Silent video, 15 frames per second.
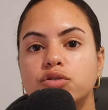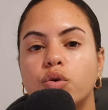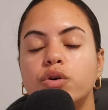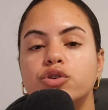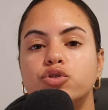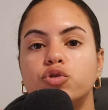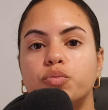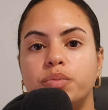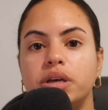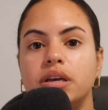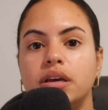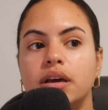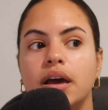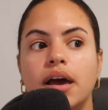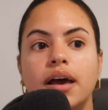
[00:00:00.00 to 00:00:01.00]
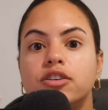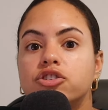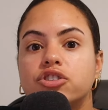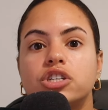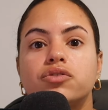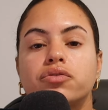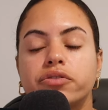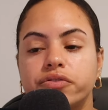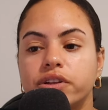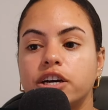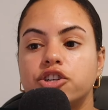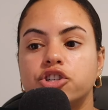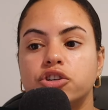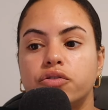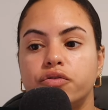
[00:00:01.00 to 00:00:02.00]
is going to be just a
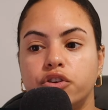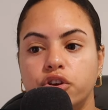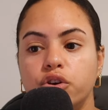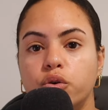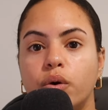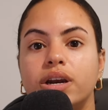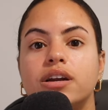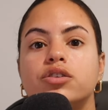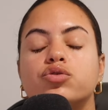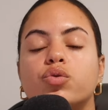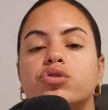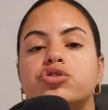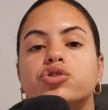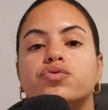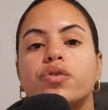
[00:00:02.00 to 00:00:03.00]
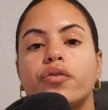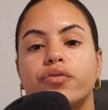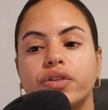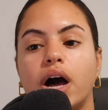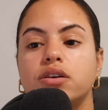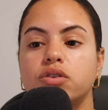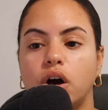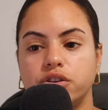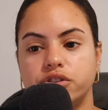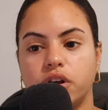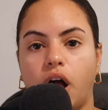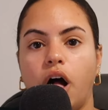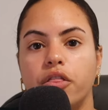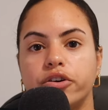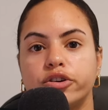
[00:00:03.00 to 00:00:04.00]
reflection of you, and it is going to reflect
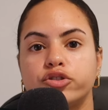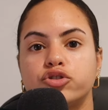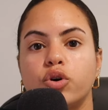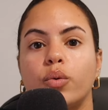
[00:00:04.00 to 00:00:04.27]
onto others.